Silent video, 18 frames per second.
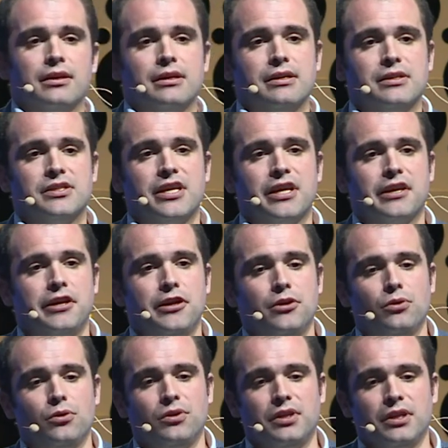
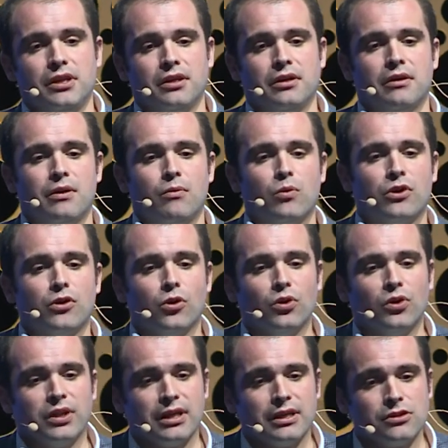security. And we call
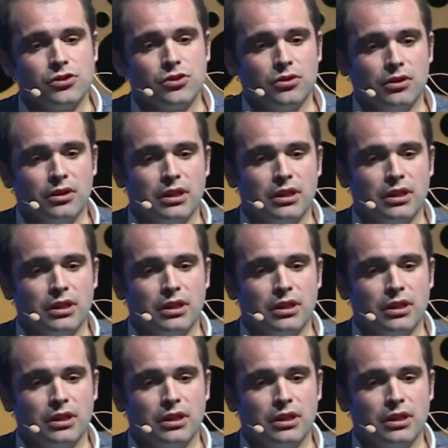that